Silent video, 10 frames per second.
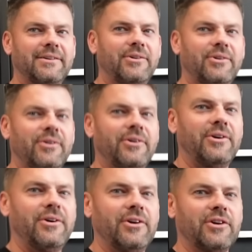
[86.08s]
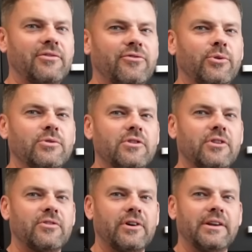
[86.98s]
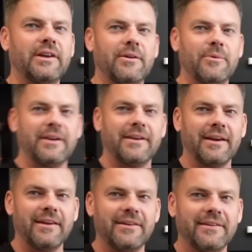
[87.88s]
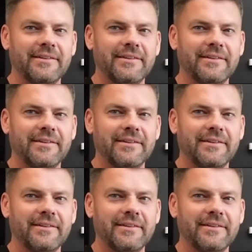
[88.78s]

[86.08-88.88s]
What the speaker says: Oh, looking forward to the 3-day weekend.